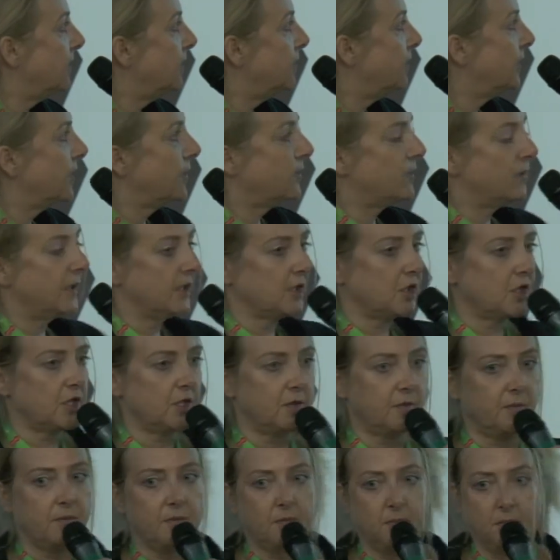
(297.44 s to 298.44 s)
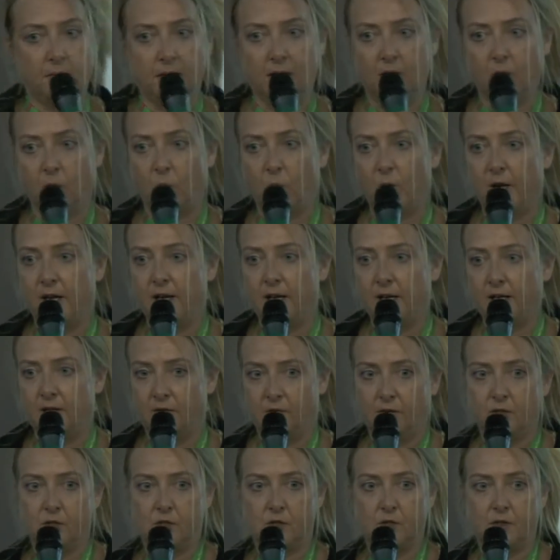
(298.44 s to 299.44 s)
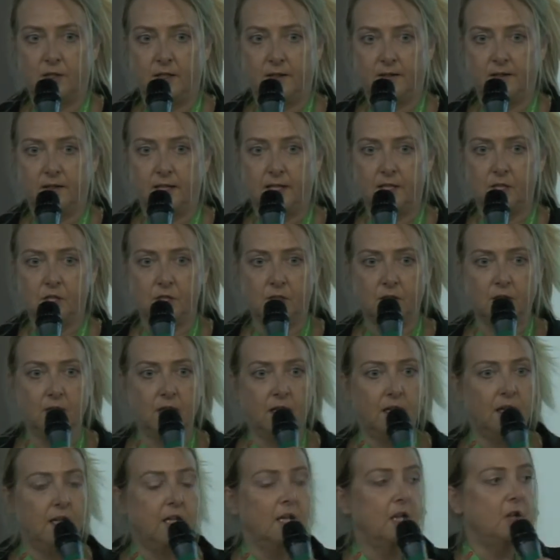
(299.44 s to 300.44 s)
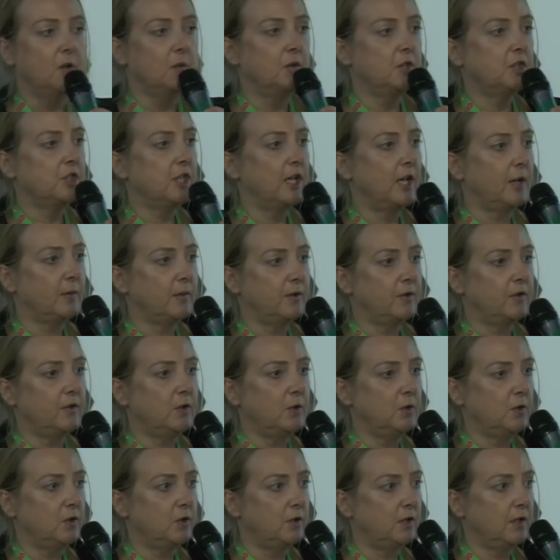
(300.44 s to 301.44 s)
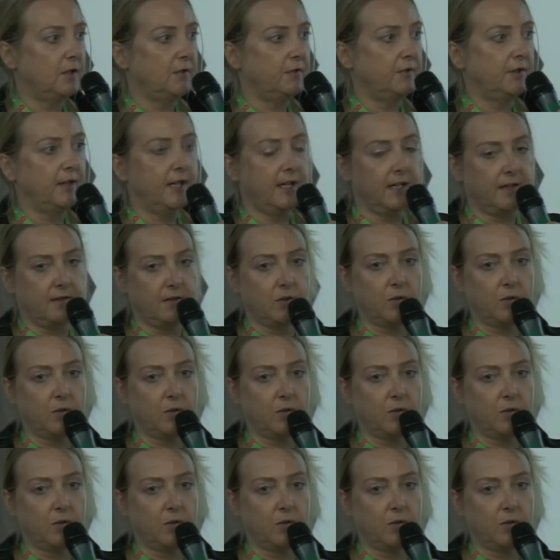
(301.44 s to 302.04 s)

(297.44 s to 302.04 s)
infrastructure, middleware and virtualization, which helps you to define